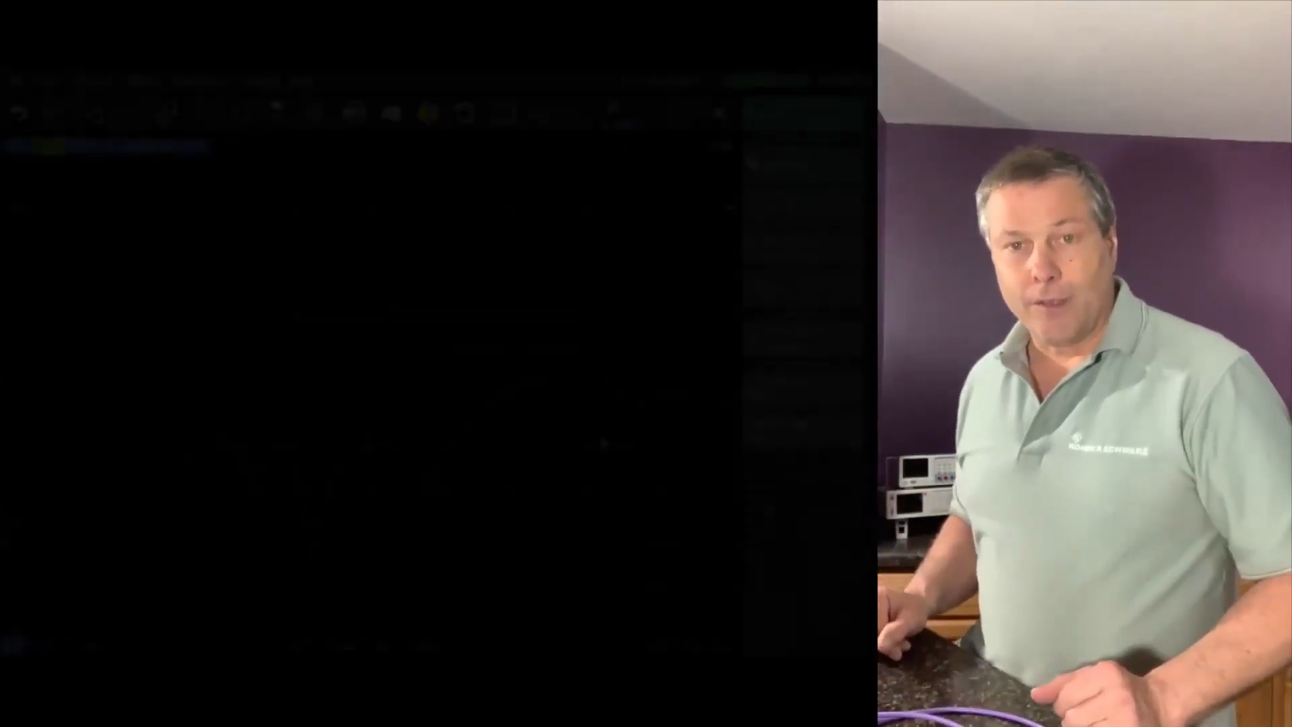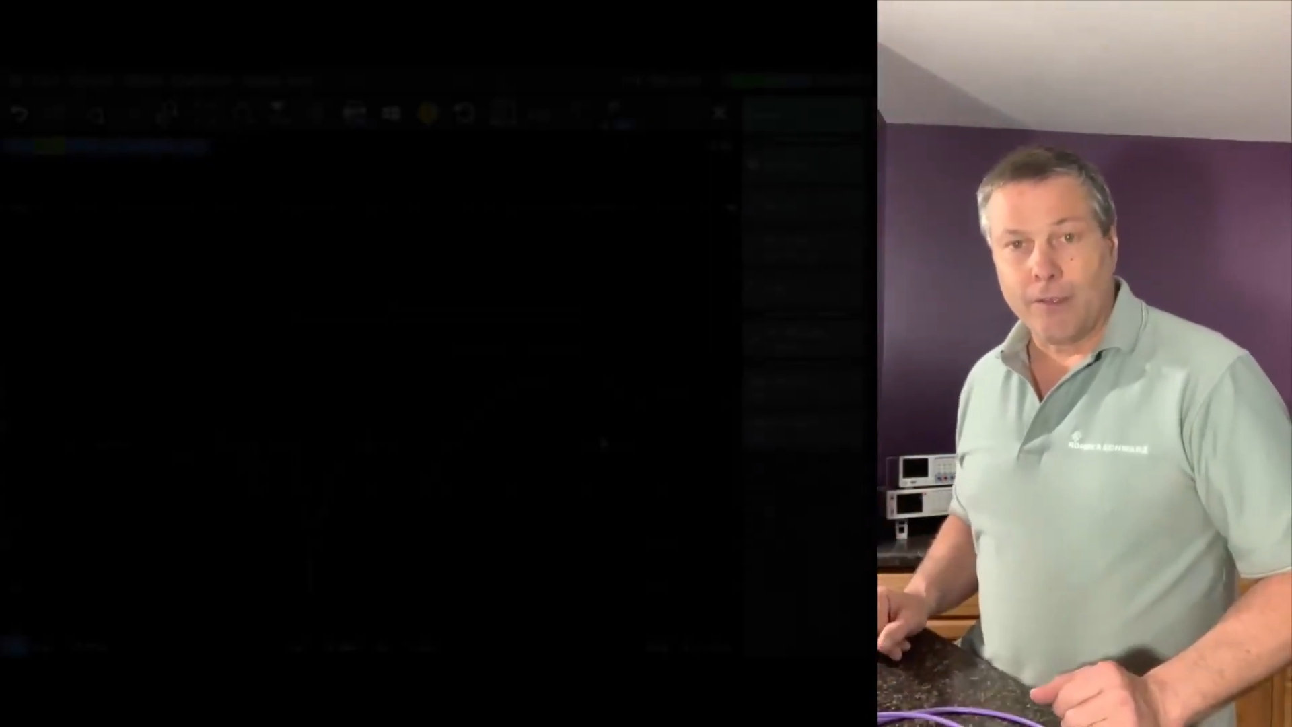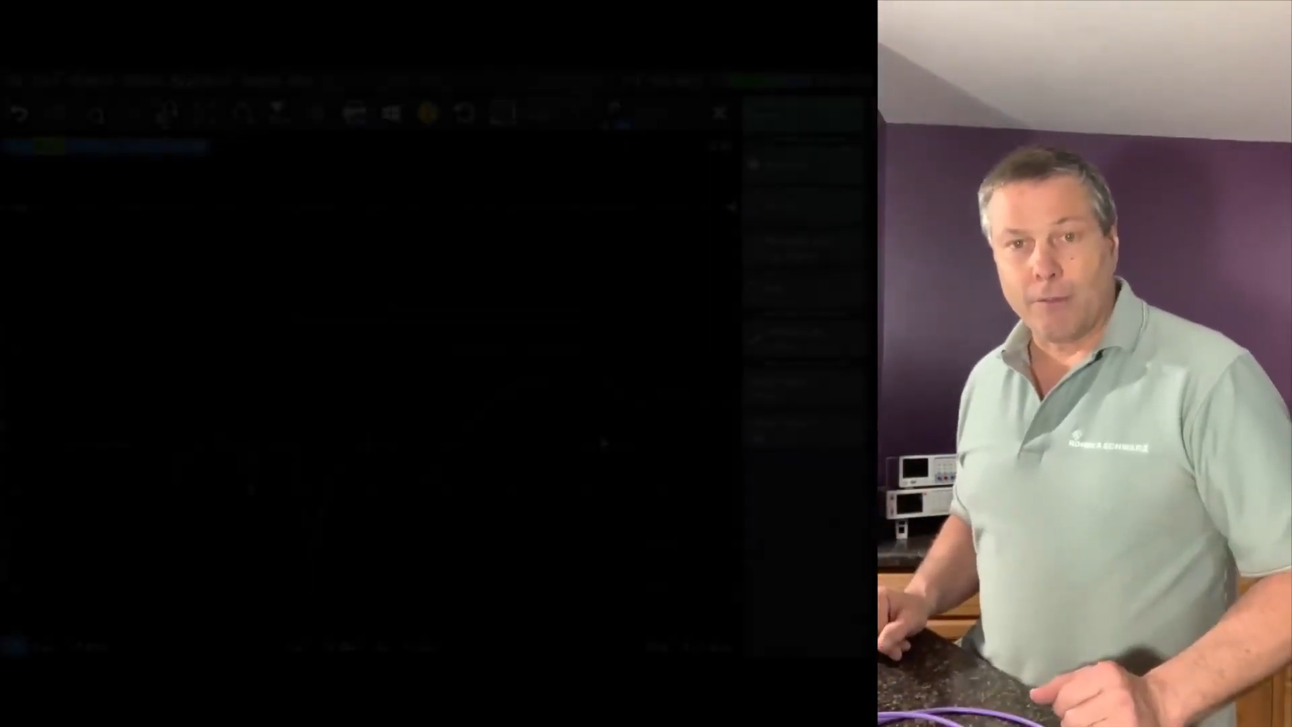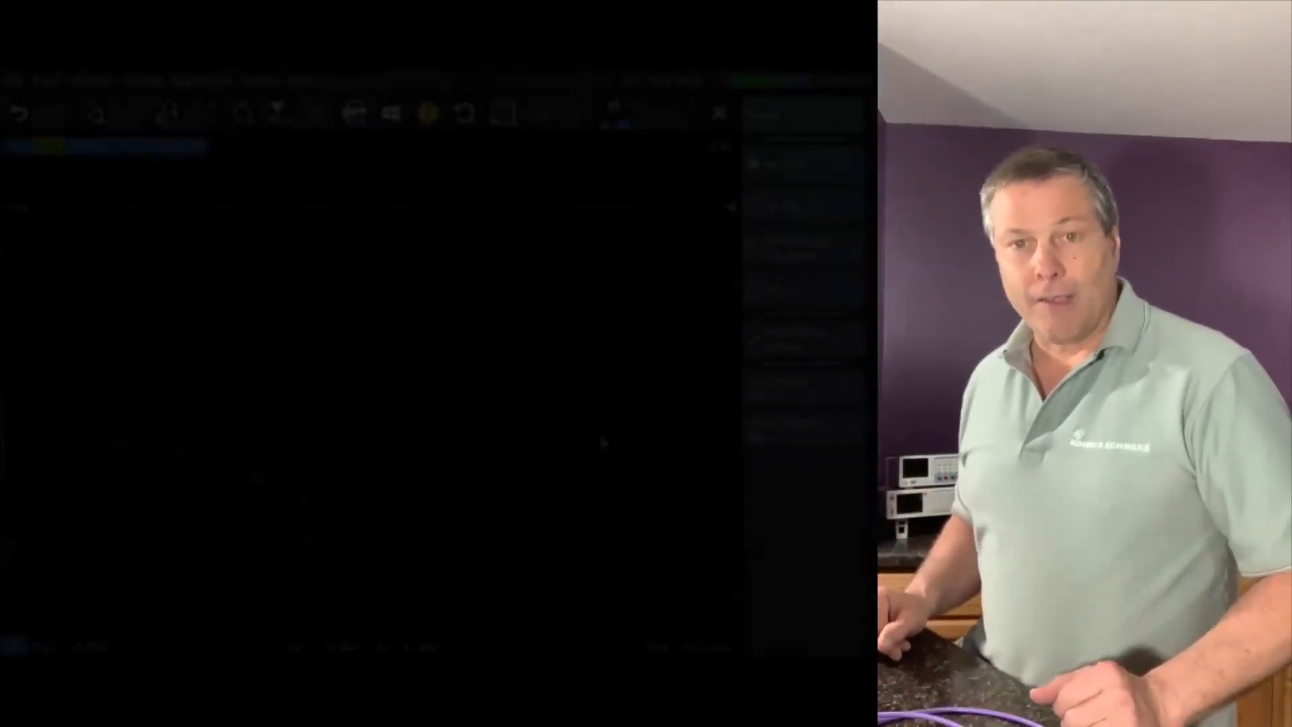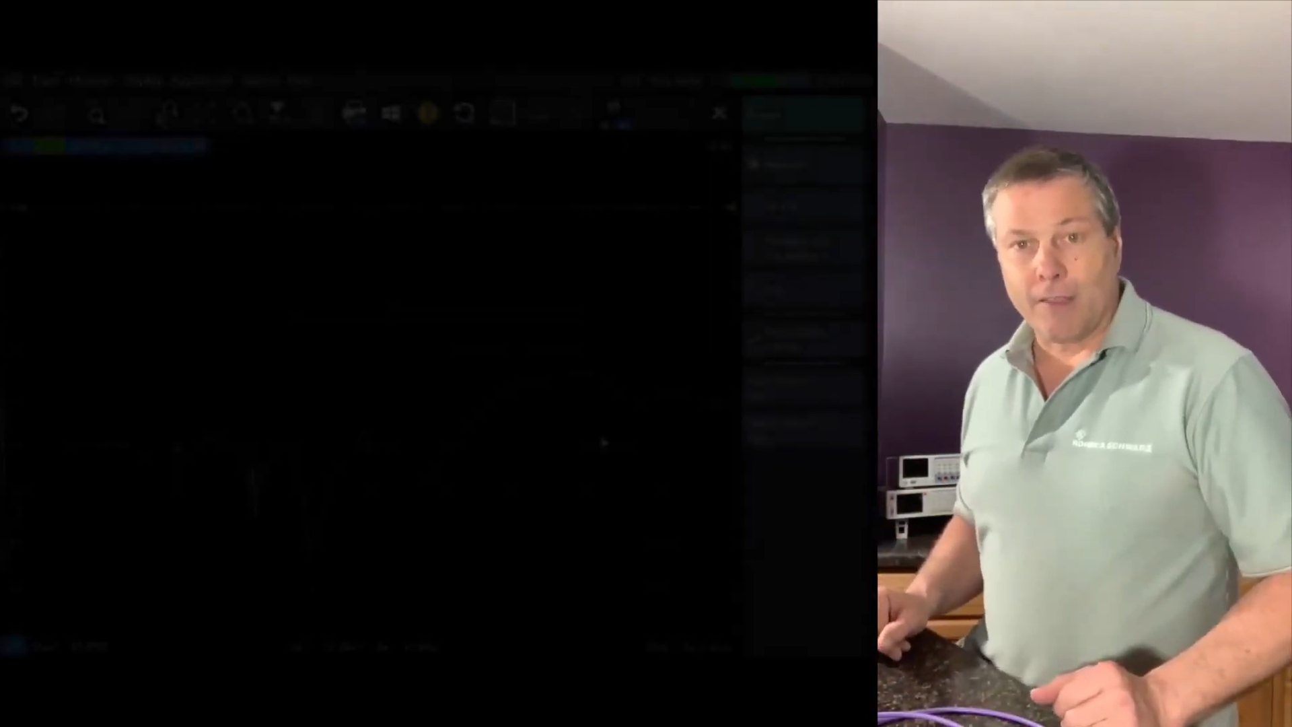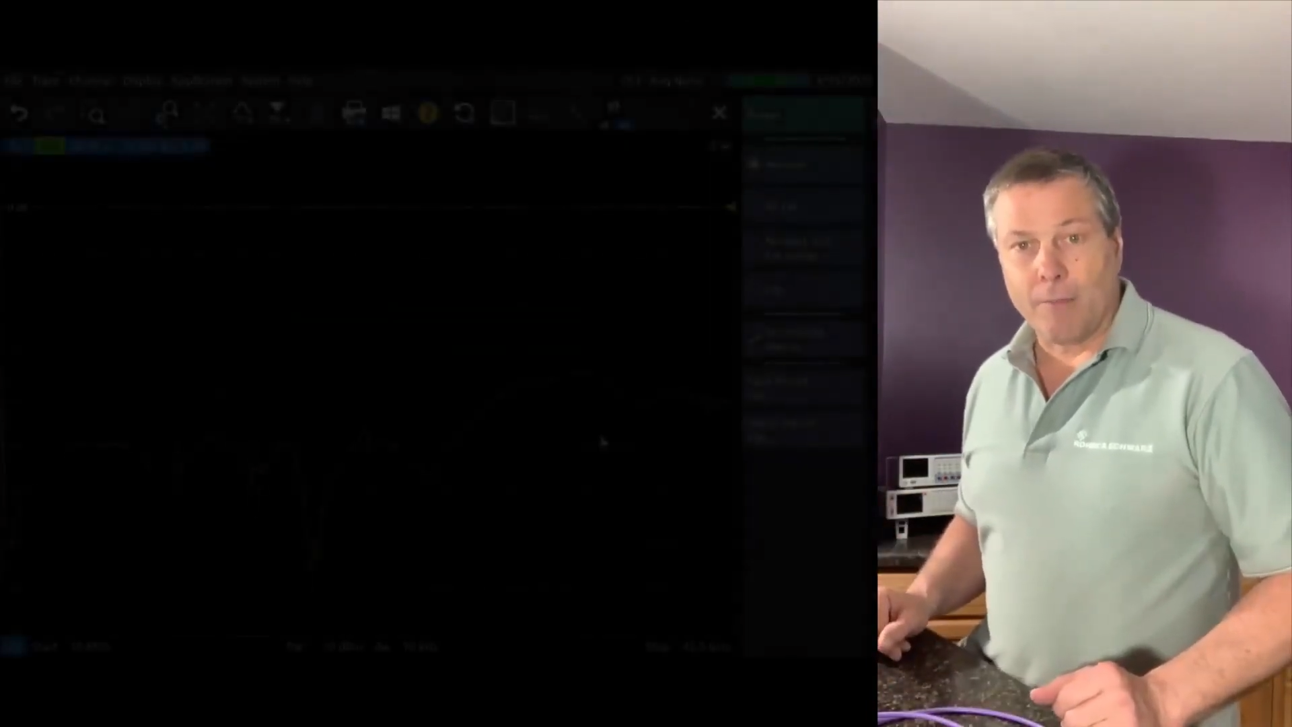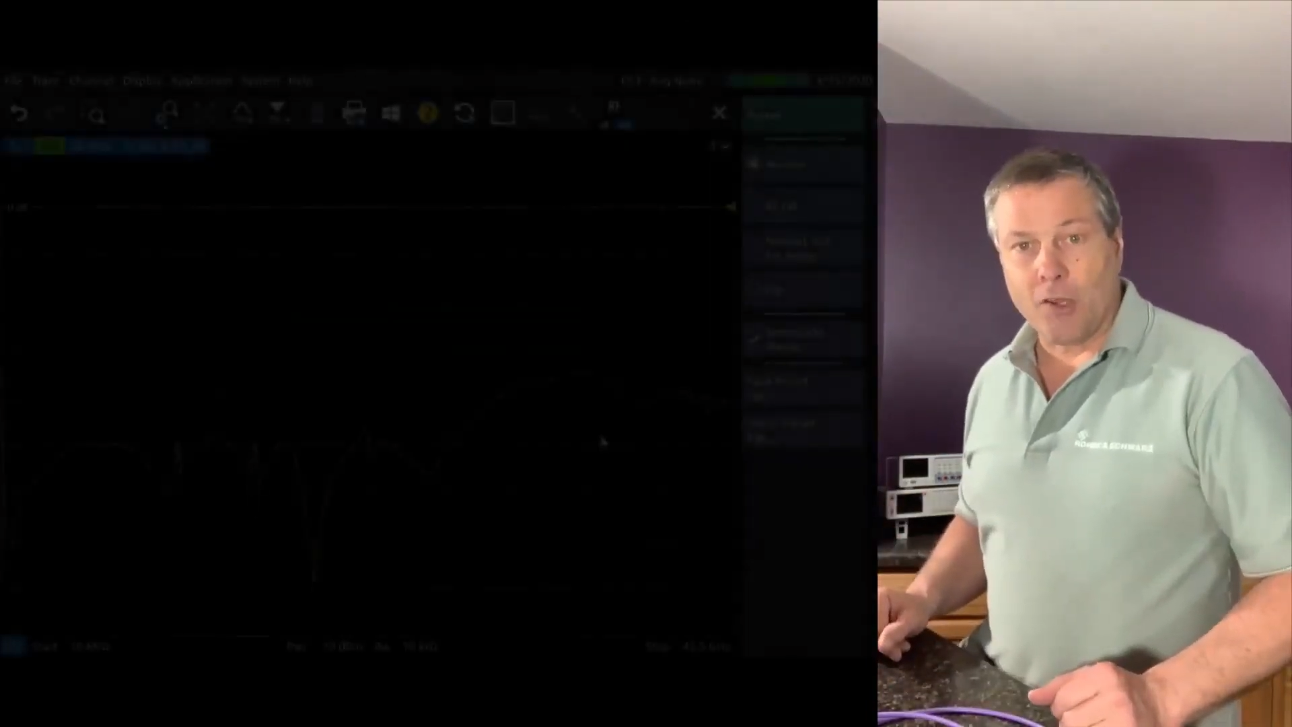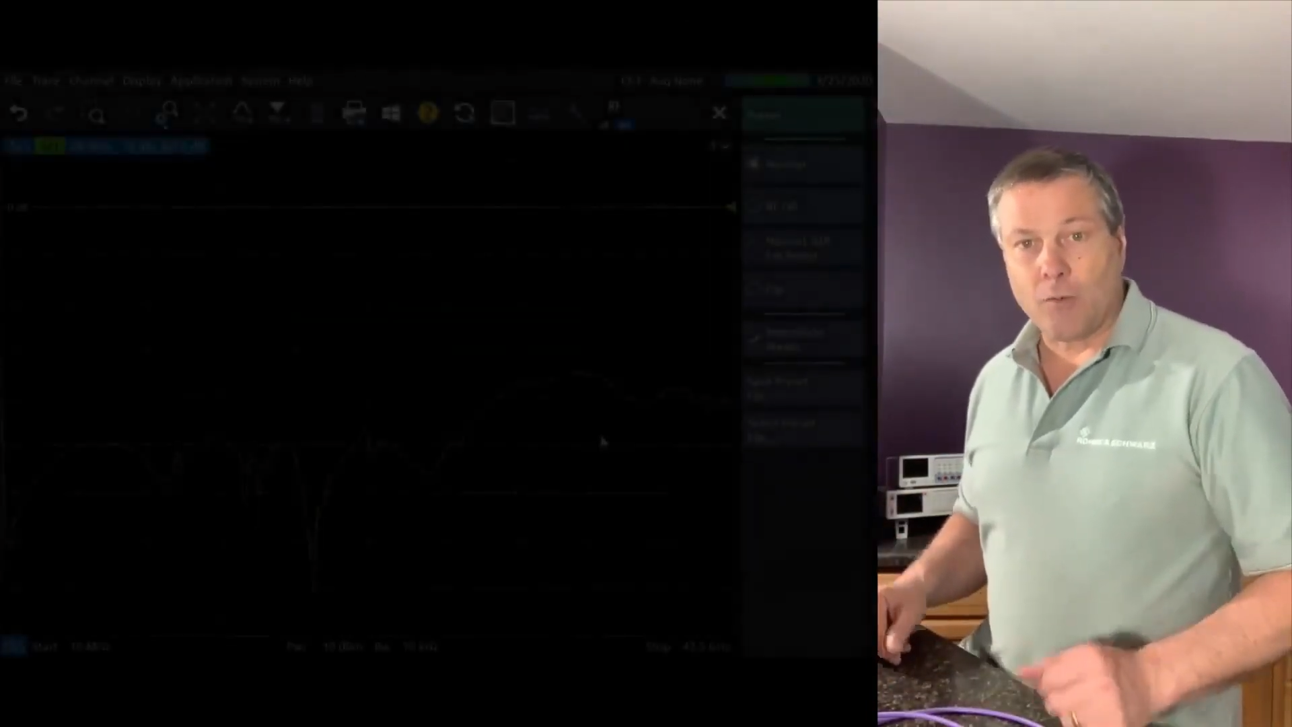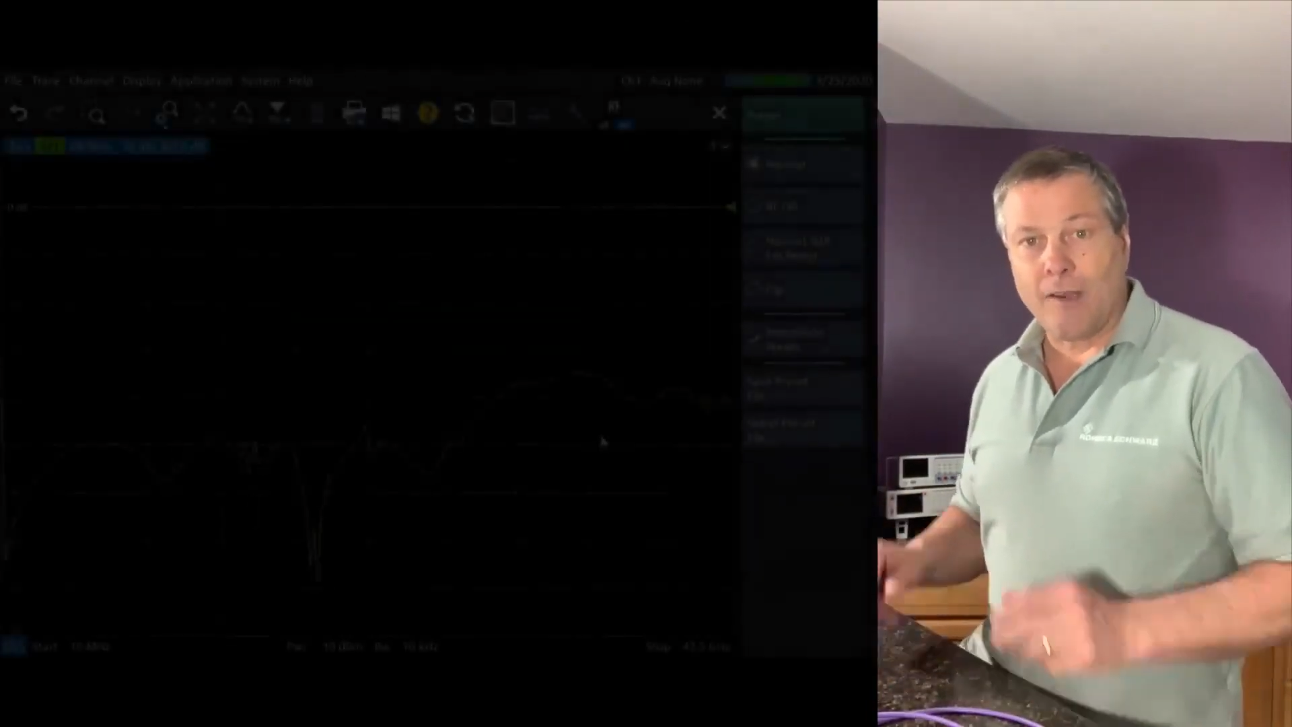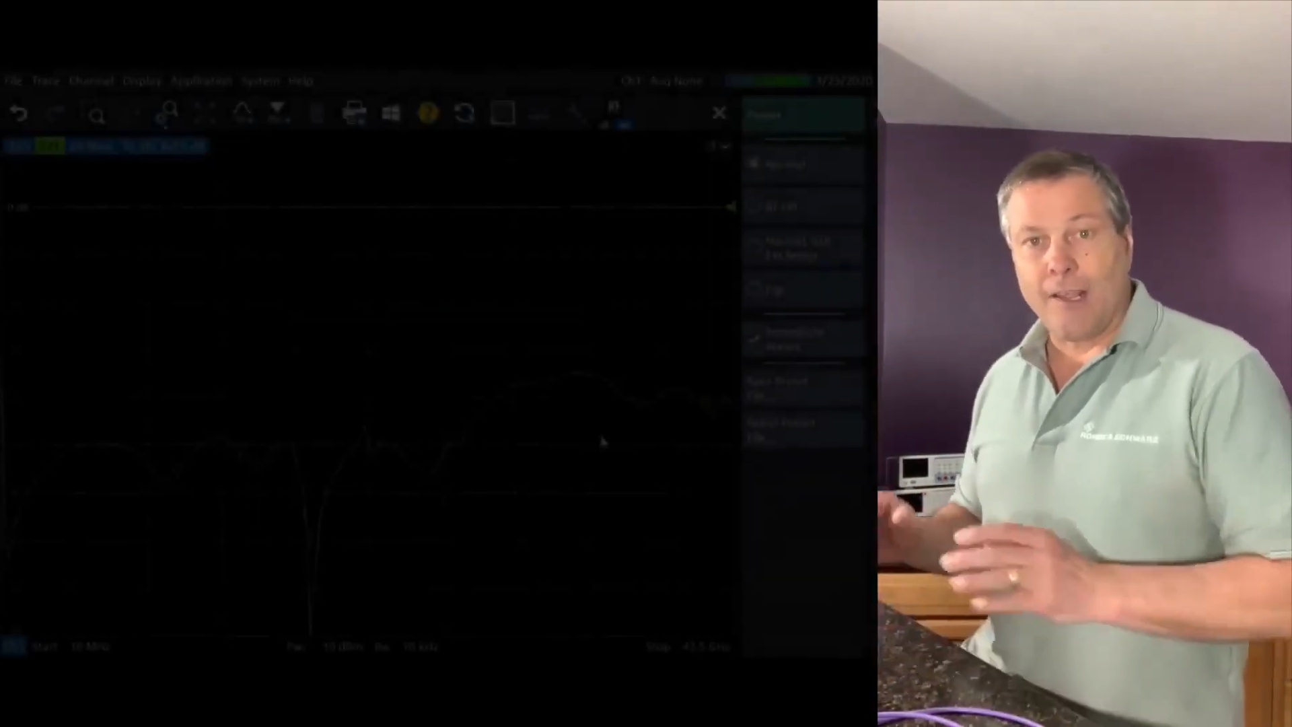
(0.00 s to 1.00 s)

to make the measurement,